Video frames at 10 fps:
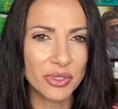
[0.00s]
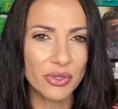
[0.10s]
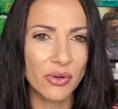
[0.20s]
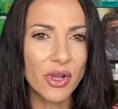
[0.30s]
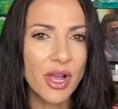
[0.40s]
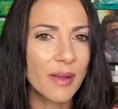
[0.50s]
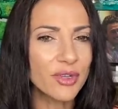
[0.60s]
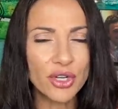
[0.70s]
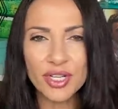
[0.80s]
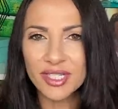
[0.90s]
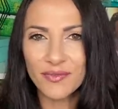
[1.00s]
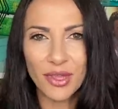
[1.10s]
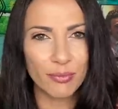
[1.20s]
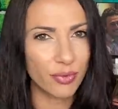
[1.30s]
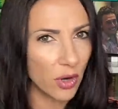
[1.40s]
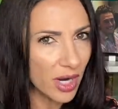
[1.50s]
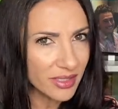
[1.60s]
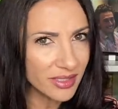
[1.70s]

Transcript: So I'm curious if they brought